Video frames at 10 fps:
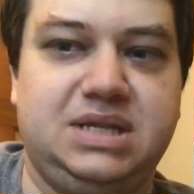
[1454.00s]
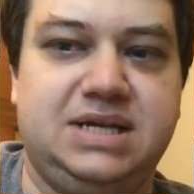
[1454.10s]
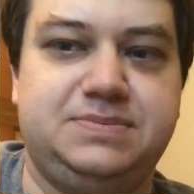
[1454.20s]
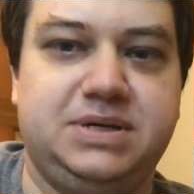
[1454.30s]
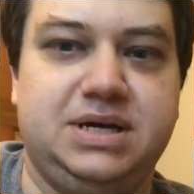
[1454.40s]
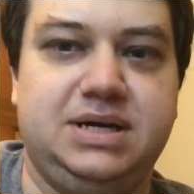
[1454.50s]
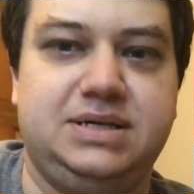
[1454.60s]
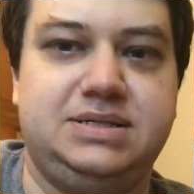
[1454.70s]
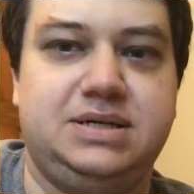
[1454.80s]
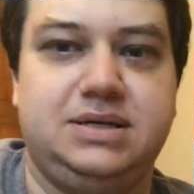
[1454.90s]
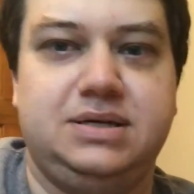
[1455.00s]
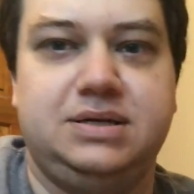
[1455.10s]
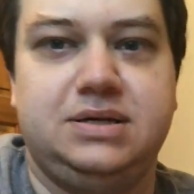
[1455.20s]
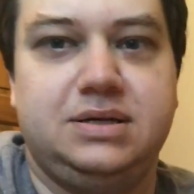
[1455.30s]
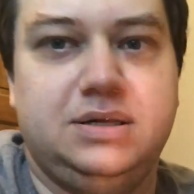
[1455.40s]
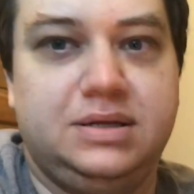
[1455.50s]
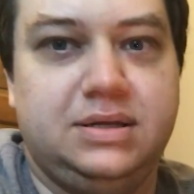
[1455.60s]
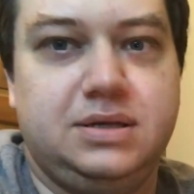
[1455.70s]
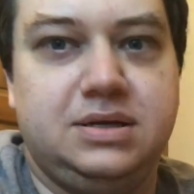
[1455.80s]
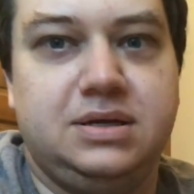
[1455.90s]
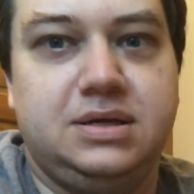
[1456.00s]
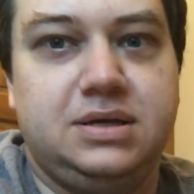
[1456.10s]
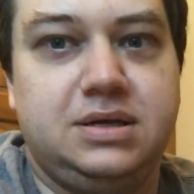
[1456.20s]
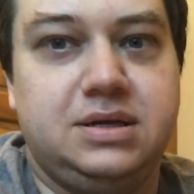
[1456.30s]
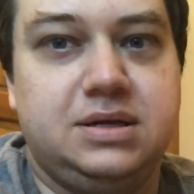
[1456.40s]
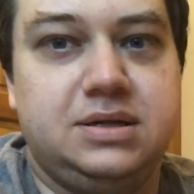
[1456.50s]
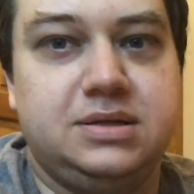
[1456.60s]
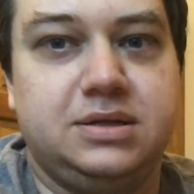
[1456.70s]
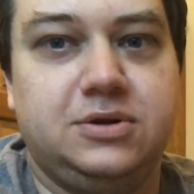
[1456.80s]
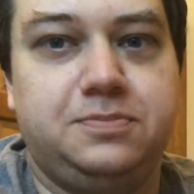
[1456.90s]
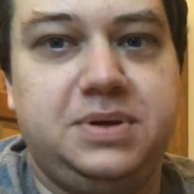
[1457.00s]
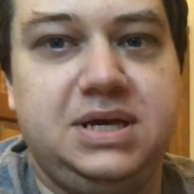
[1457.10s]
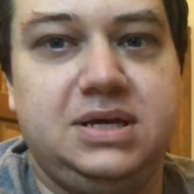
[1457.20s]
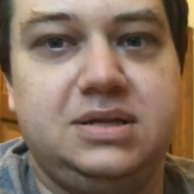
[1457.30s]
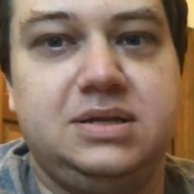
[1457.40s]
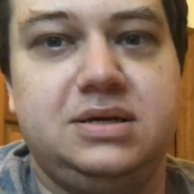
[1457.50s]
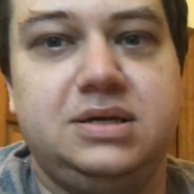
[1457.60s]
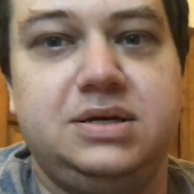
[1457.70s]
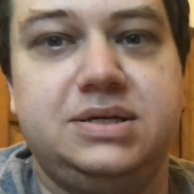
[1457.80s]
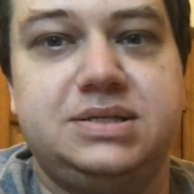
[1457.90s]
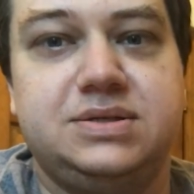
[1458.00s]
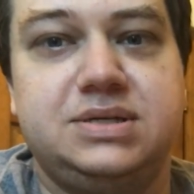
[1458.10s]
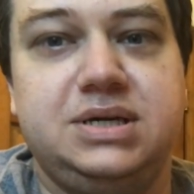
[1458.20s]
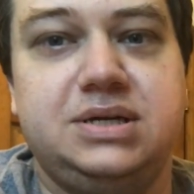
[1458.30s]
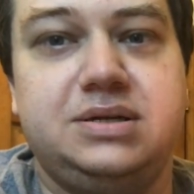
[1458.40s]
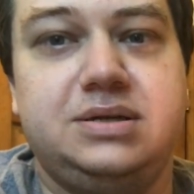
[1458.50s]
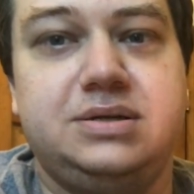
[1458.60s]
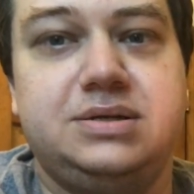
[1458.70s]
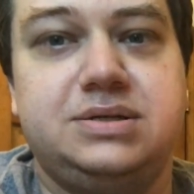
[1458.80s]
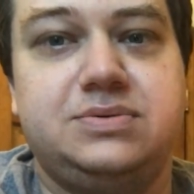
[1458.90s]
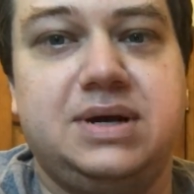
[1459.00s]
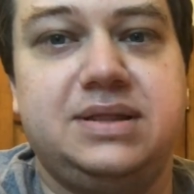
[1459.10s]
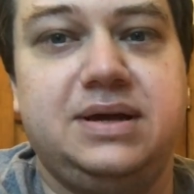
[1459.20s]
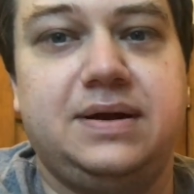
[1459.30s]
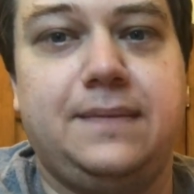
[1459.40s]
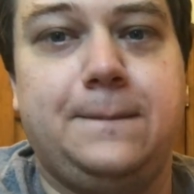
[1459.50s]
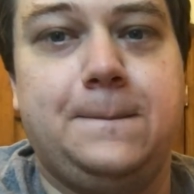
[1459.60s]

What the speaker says: That's because the little pin, you can still see it, it's right there.